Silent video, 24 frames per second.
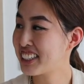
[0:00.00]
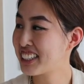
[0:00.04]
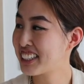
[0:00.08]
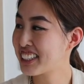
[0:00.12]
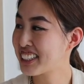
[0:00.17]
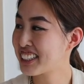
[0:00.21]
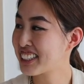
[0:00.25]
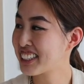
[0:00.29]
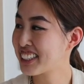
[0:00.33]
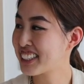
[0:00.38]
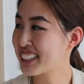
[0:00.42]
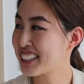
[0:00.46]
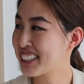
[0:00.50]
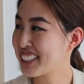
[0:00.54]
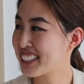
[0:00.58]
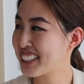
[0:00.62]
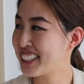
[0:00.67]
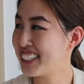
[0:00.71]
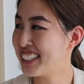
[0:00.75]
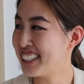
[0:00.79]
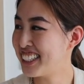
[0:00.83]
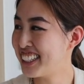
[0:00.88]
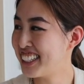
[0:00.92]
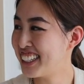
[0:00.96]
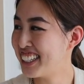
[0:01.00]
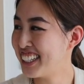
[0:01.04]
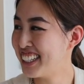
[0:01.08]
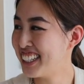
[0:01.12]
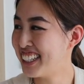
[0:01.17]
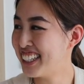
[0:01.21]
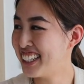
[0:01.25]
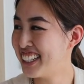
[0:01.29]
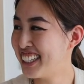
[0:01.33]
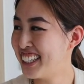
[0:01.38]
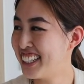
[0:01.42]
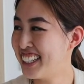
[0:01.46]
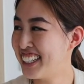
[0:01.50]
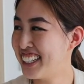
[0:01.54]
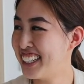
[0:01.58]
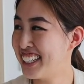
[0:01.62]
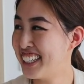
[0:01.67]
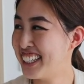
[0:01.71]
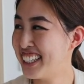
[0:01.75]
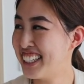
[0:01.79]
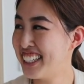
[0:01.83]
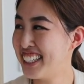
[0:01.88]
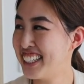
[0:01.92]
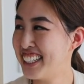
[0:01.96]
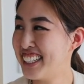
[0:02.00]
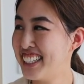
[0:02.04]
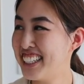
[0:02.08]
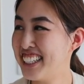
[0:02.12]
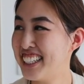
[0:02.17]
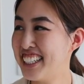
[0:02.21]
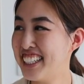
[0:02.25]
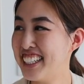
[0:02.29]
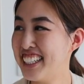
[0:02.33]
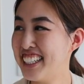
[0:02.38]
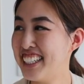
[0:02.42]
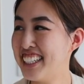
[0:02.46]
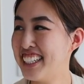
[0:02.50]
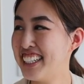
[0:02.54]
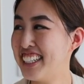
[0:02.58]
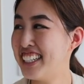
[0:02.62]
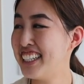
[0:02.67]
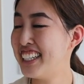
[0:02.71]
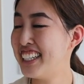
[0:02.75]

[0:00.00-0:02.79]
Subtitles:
(silent)